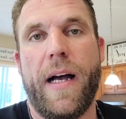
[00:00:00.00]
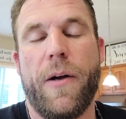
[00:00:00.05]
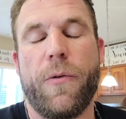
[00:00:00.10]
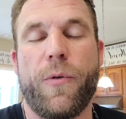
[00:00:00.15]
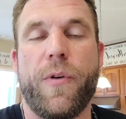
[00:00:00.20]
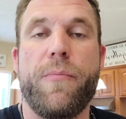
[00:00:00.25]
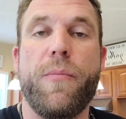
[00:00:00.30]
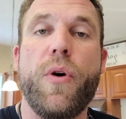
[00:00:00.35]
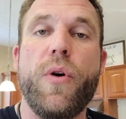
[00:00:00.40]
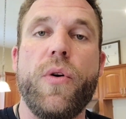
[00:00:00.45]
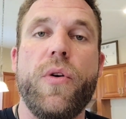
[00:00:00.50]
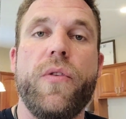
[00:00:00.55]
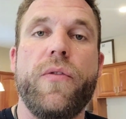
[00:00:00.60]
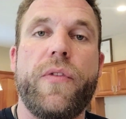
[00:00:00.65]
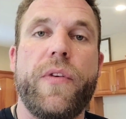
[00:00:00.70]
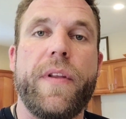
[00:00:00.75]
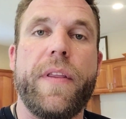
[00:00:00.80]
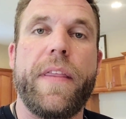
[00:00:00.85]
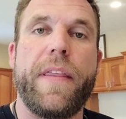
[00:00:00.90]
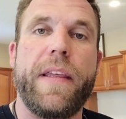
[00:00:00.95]

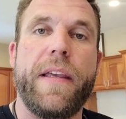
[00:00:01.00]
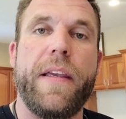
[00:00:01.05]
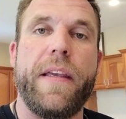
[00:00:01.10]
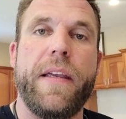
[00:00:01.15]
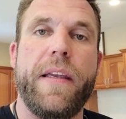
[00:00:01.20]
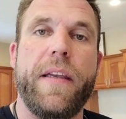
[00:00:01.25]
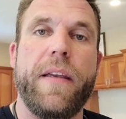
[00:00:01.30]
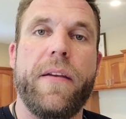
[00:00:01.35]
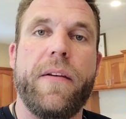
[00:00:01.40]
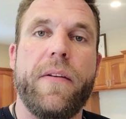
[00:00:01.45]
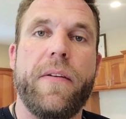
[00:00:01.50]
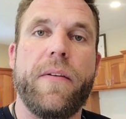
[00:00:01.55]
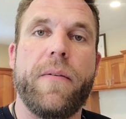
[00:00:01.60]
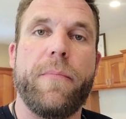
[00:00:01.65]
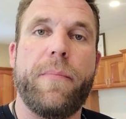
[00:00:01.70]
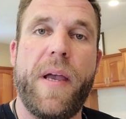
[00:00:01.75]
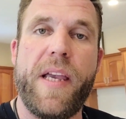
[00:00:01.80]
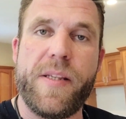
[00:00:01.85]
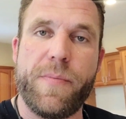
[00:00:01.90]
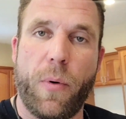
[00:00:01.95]
remove the
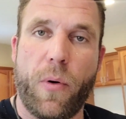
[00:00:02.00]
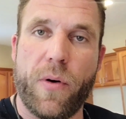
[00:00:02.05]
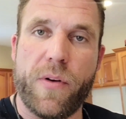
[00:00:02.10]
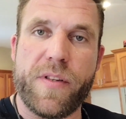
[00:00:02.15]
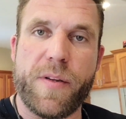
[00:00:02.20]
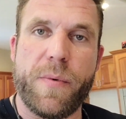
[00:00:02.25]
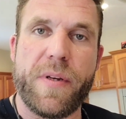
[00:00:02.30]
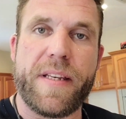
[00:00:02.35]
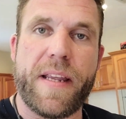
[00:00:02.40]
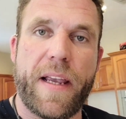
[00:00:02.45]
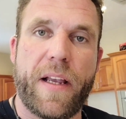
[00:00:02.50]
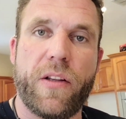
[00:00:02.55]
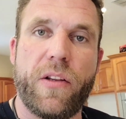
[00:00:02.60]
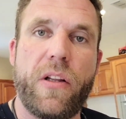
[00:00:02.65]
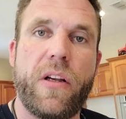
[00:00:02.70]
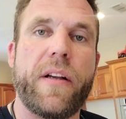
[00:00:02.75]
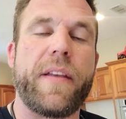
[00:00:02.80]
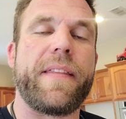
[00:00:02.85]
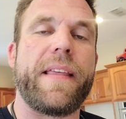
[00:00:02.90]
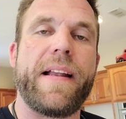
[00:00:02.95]
baseboards and we take a
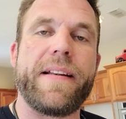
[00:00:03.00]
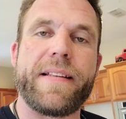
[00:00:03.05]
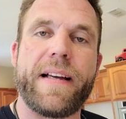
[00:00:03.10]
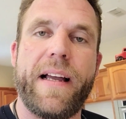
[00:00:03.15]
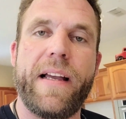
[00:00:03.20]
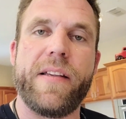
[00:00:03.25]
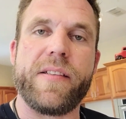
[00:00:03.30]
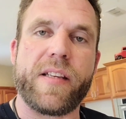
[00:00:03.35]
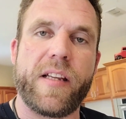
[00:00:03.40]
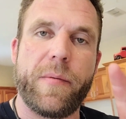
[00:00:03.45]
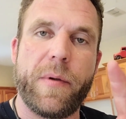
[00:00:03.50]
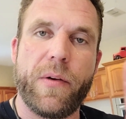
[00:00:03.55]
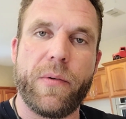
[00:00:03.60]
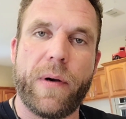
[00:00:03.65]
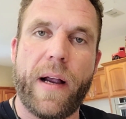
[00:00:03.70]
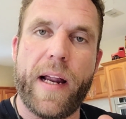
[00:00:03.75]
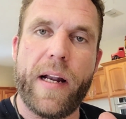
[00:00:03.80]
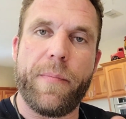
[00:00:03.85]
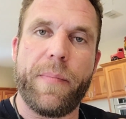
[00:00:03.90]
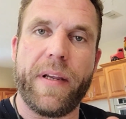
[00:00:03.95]
look, that tile is going to be
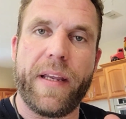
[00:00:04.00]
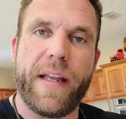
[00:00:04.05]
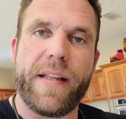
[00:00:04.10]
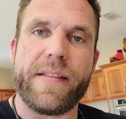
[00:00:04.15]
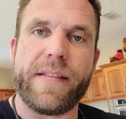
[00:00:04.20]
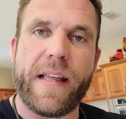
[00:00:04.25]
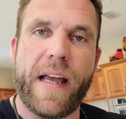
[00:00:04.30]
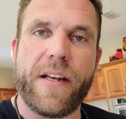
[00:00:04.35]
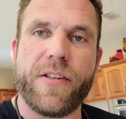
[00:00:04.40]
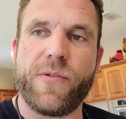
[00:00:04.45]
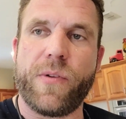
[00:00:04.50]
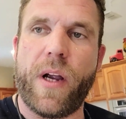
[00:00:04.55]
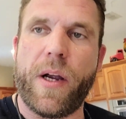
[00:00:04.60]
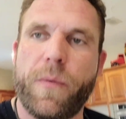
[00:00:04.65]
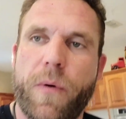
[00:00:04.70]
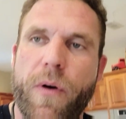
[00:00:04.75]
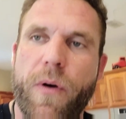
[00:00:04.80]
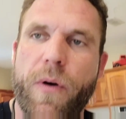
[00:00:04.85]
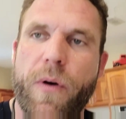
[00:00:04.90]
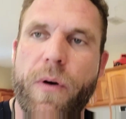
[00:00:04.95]
right up against that
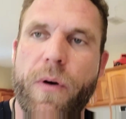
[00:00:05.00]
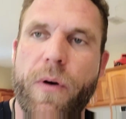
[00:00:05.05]
drywall.